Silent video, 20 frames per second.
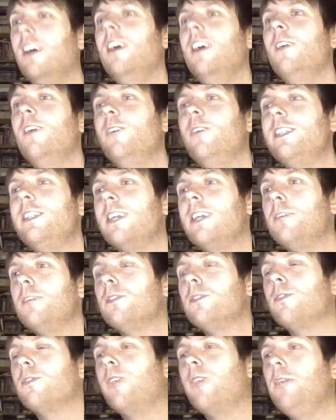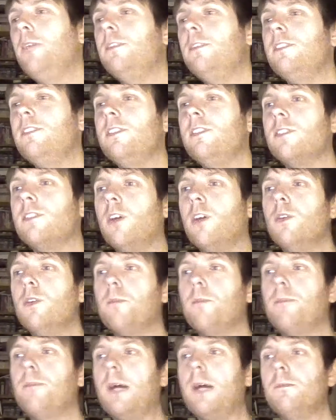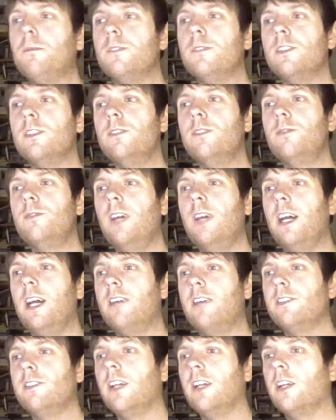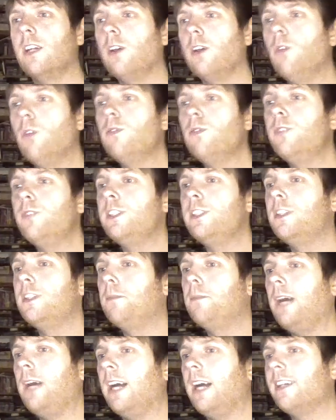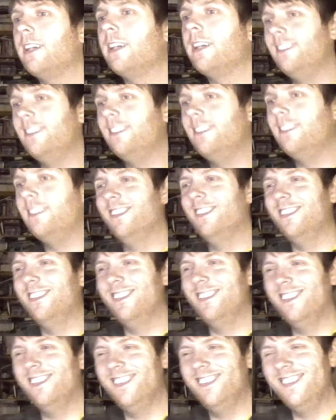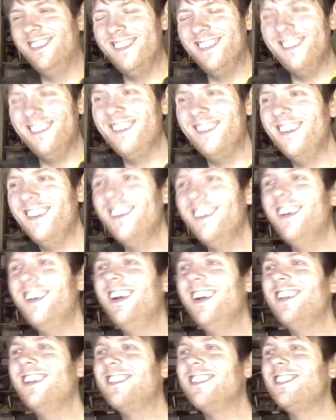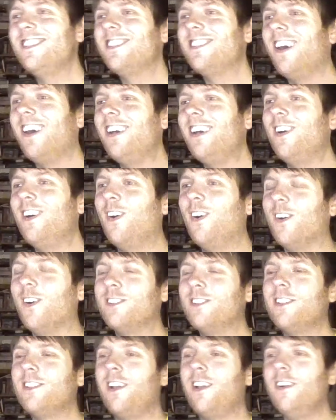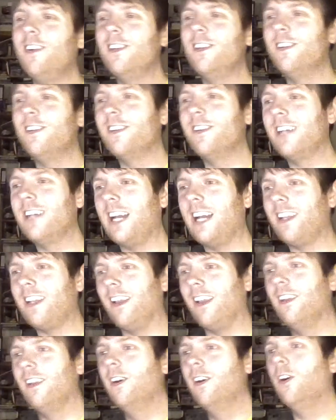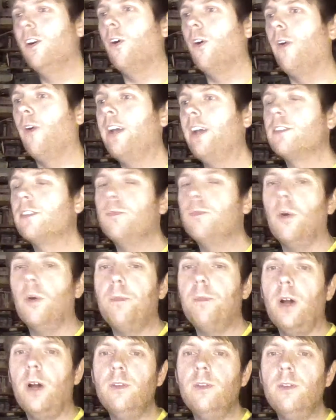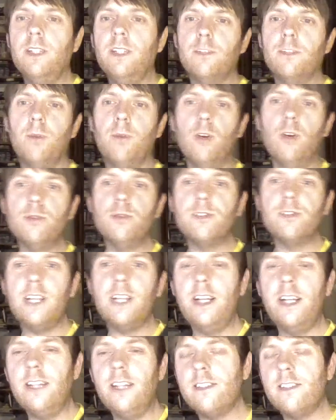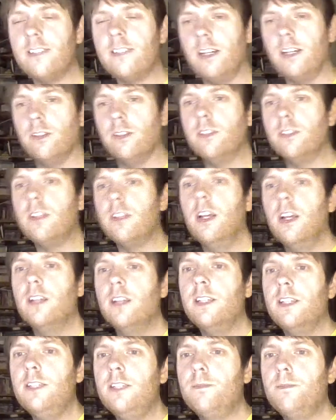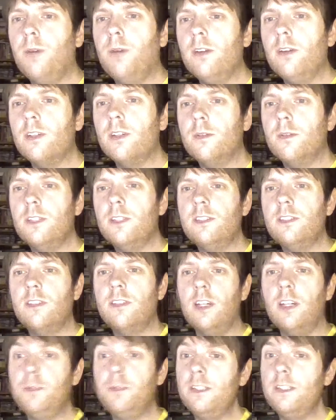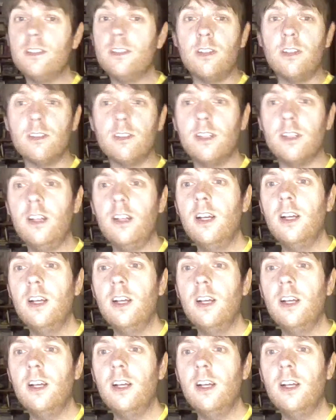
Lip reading: Which animals are famously sold at Bampton Fair? Is it a goldfish in a bag? Is it Shire horses, longhorn cattle, or Exmoor ponies? Paul from Skegness tells us that he's been to the doctor,